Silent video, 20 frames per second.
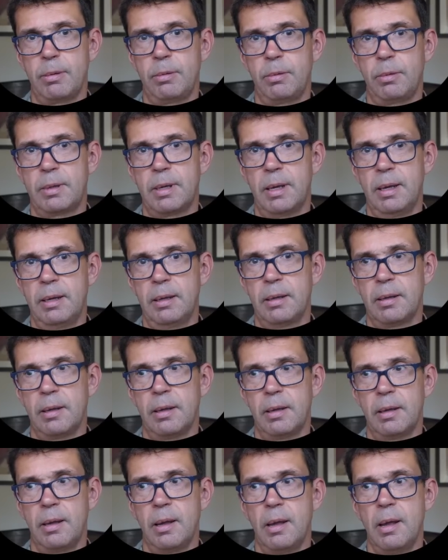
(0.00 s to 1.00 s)
Okay.
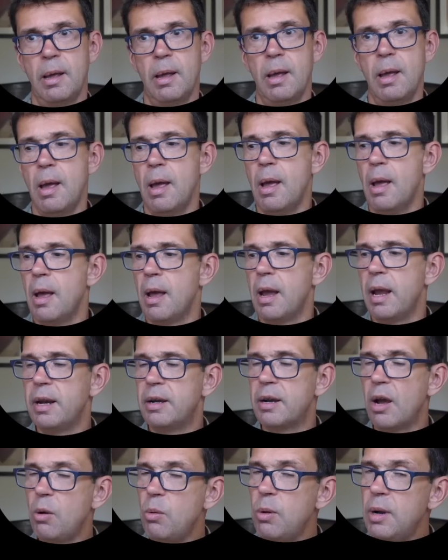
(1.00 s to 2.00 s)
It
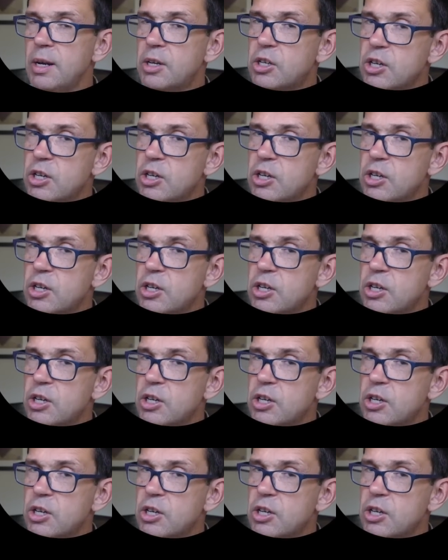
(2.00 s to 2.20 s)
only